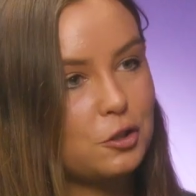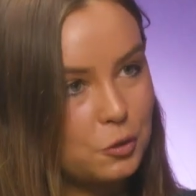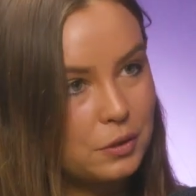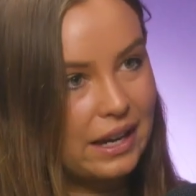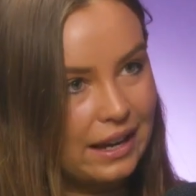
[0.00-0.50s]

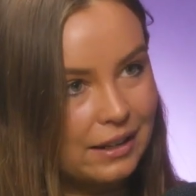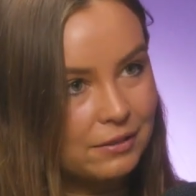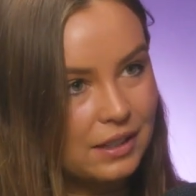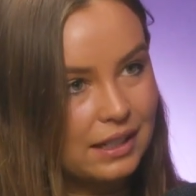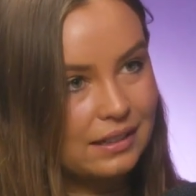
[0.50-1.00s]
should
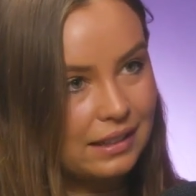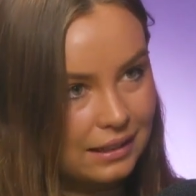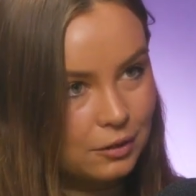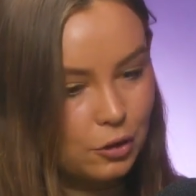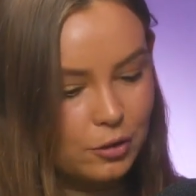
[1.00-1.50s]
have a
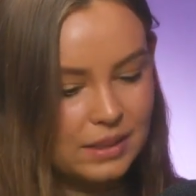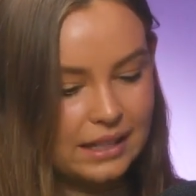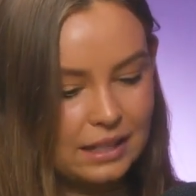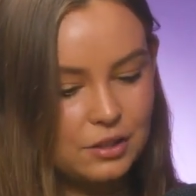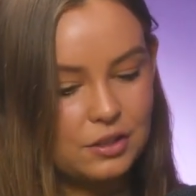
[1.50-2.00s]
legal
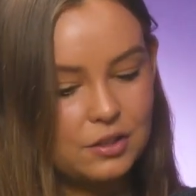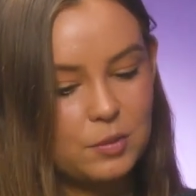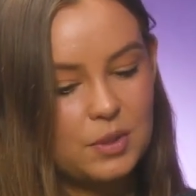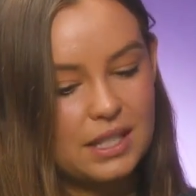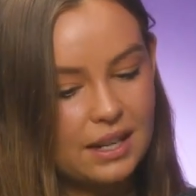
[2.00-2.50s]
obligation
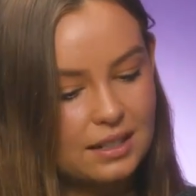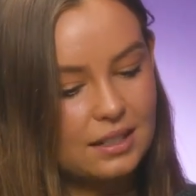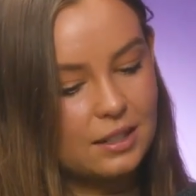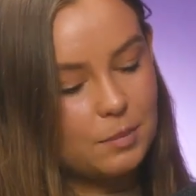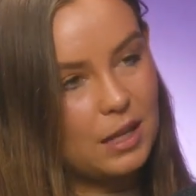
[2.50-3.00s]
to protect
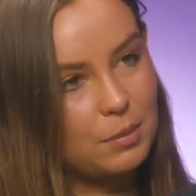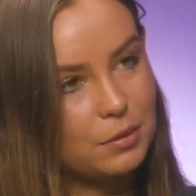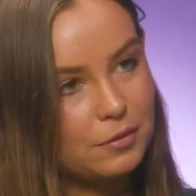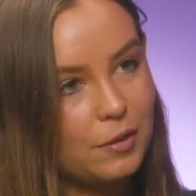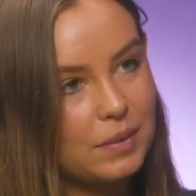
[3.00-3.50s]
young
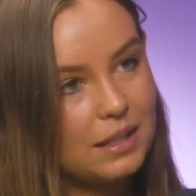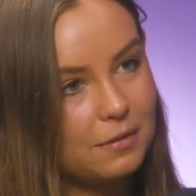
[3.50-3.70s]
people from the